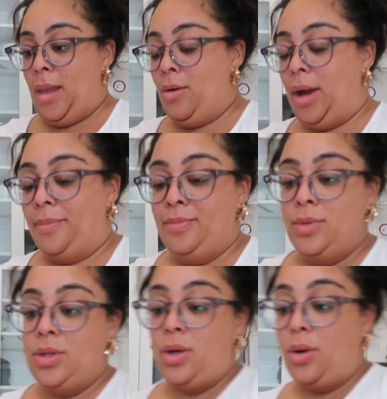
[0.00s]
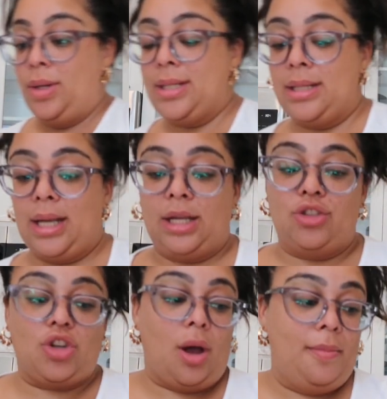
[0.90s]
Okay, so it says I can
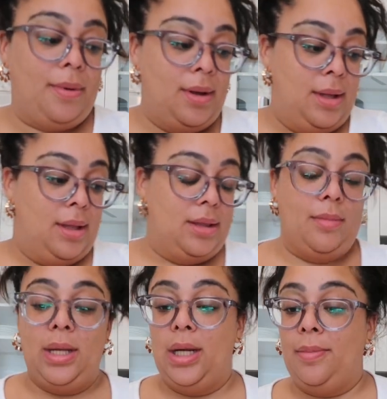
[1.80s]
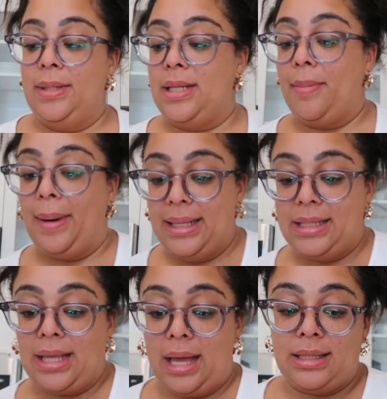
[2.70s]
chop the meat up into bite
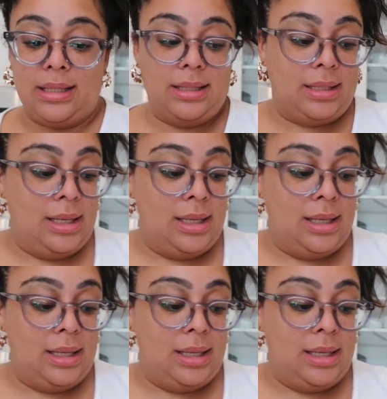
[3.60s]
sizes